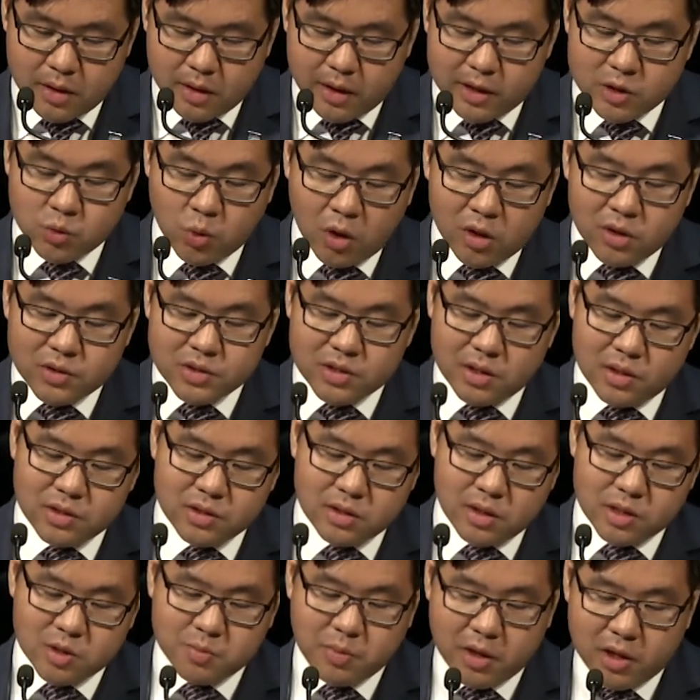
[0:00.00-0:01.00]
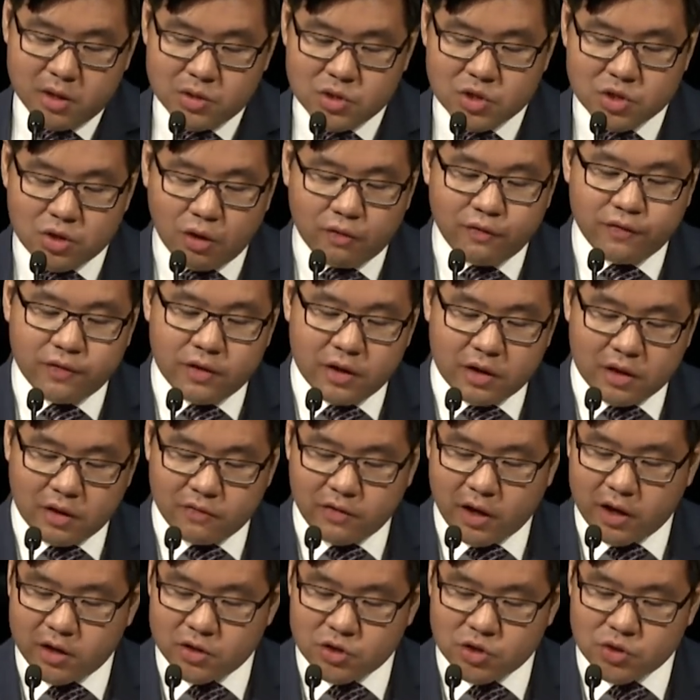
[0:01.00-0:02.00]
As well as this, there's been a softening of
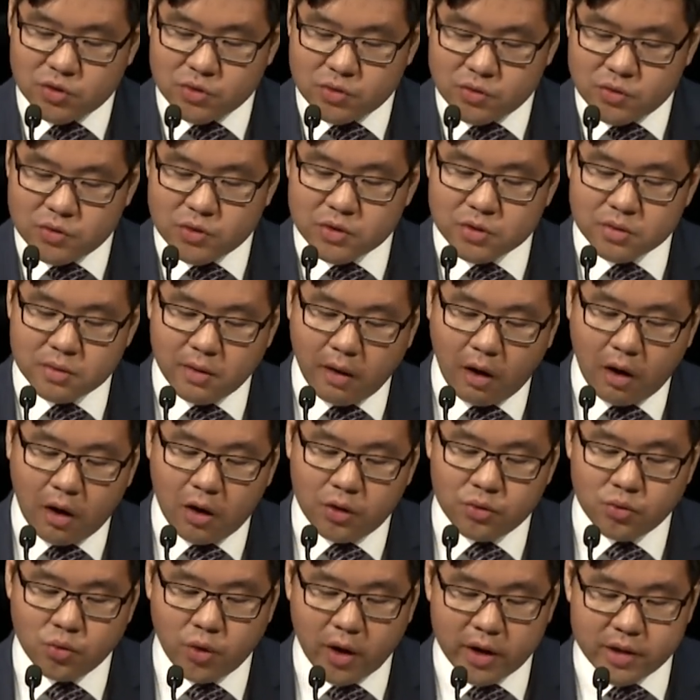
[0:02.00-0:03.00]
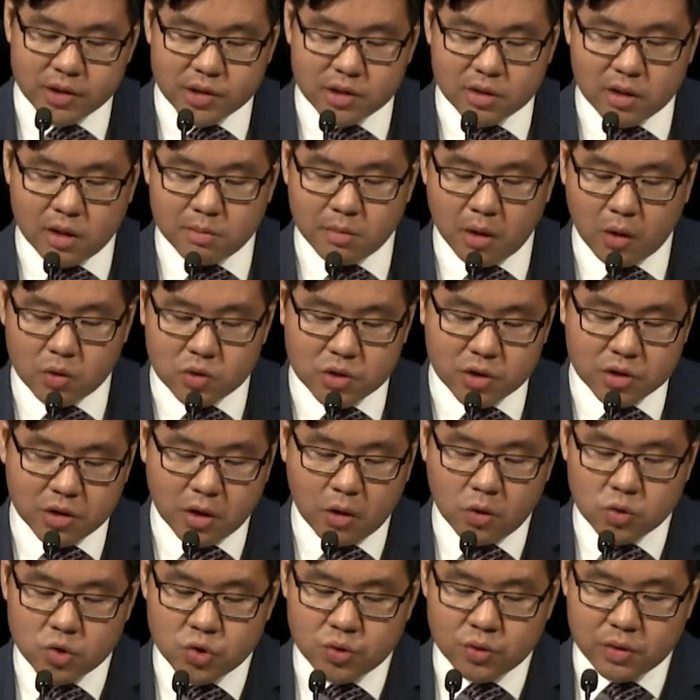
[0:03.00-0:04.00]
attitudes on race and
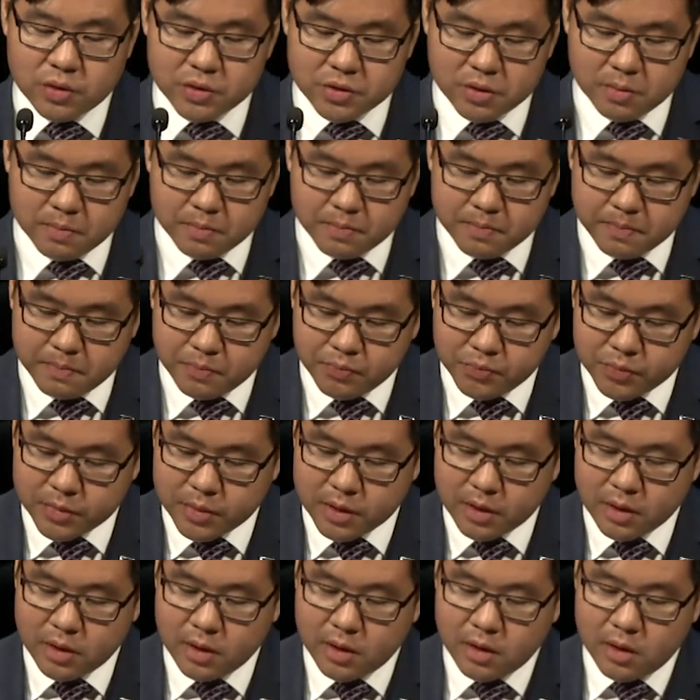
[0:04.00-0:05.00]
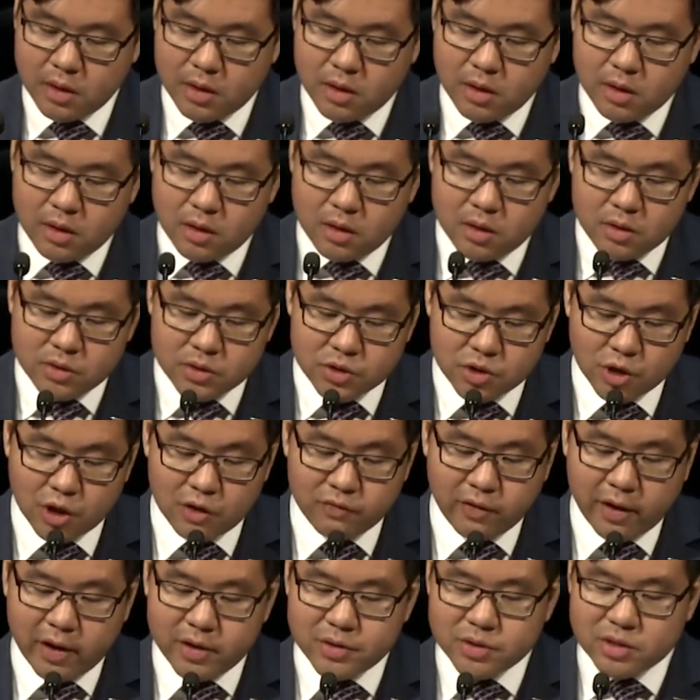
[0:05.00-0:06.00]
multiculturalism.
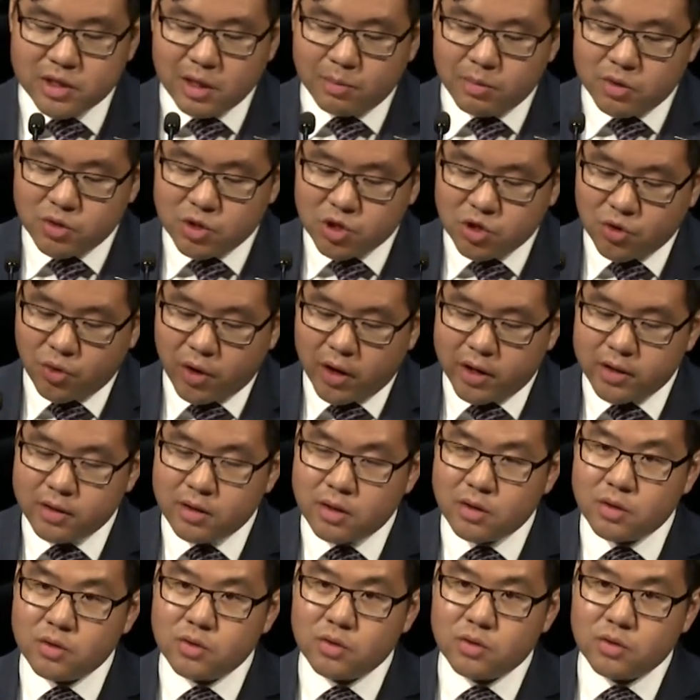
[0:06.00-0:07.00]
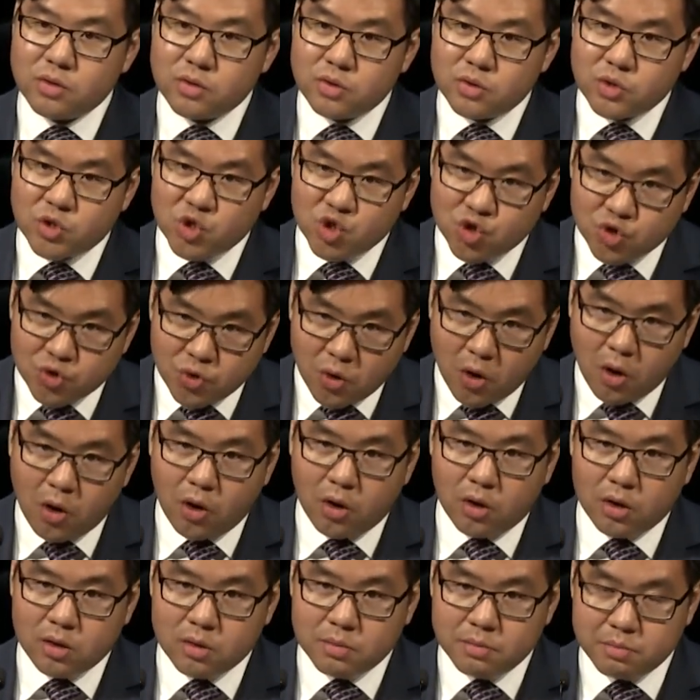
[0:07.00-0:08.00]
Surveys demonstrate
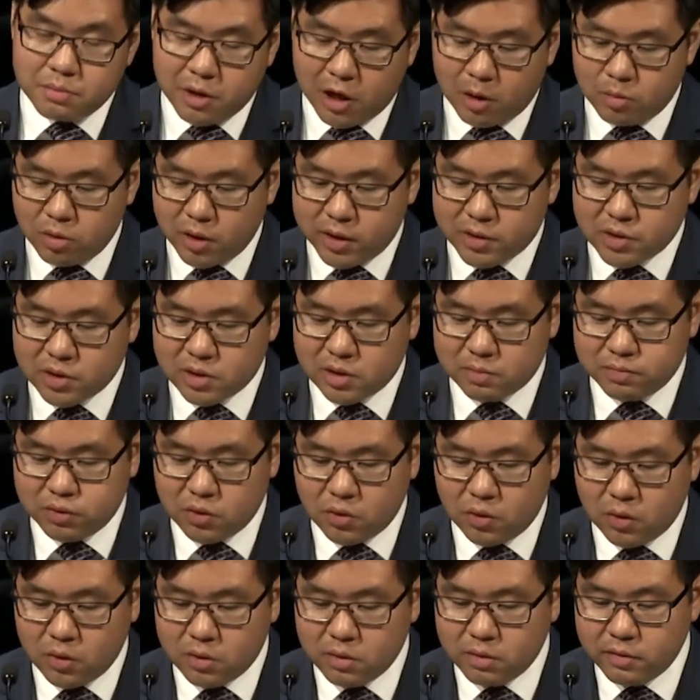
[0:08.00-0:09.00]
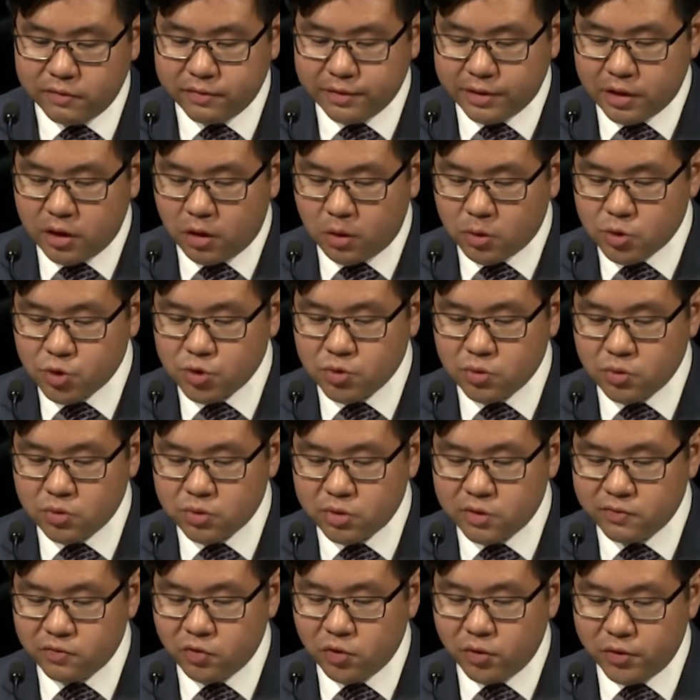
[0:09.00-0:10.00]
strong public support for cultural
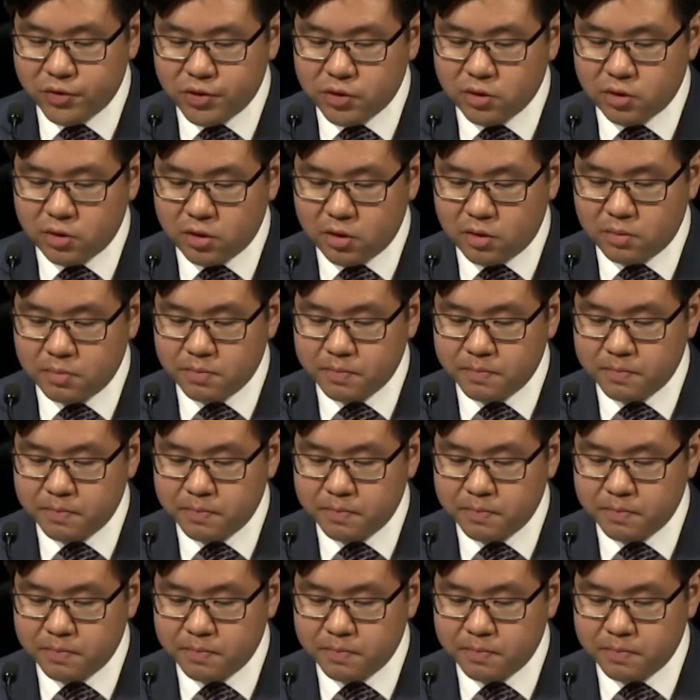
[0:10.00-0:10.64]
diversity.